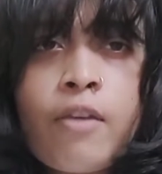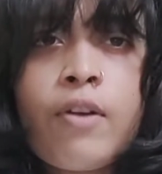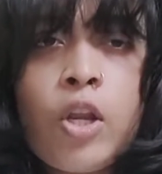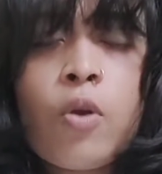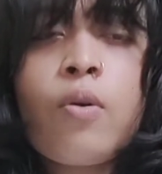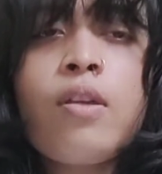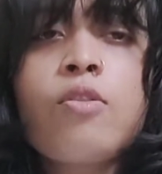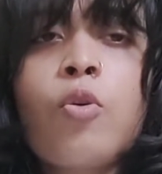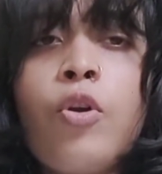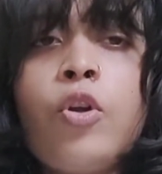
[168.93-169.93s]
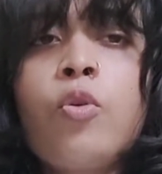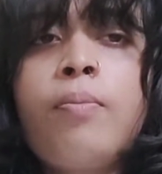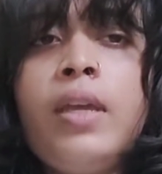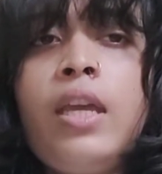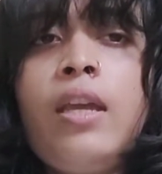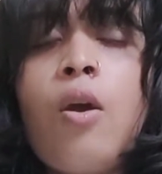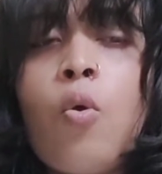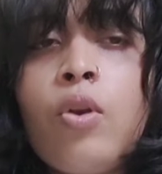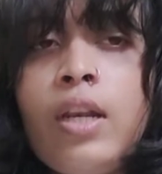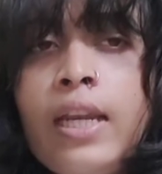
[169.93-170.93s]
video is going to be
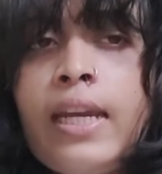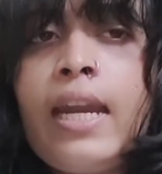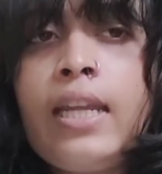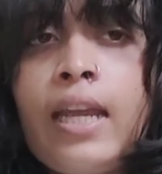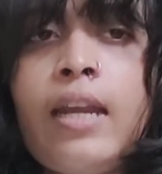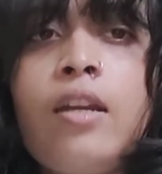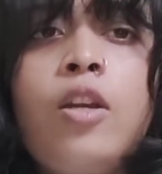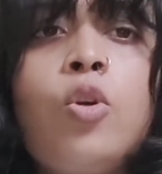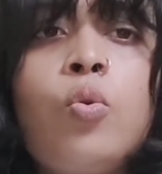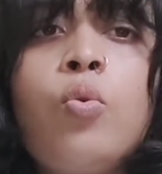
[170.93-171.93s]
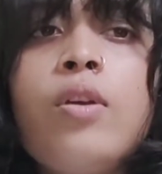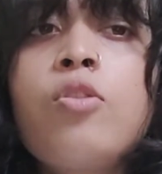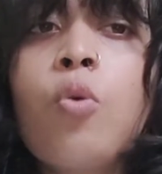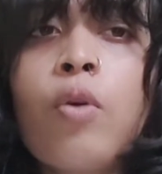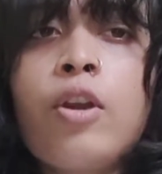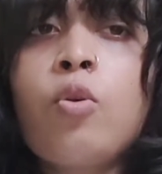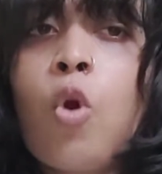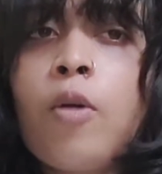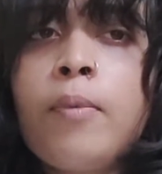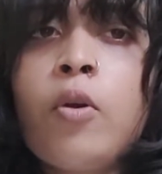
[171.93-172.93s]
only dedicated to It's Okay to
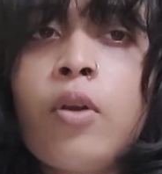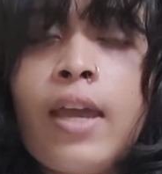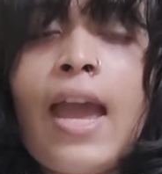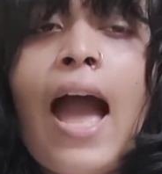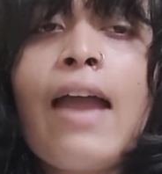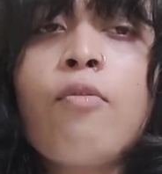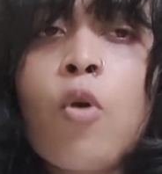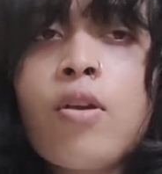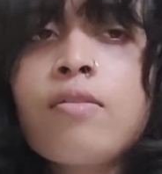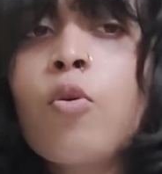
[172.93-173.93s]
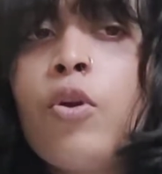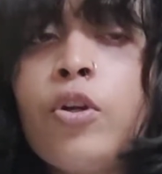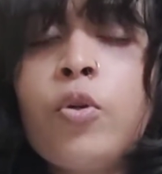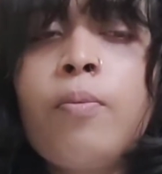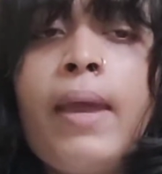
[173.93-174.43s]
Not Be Okay. I was going to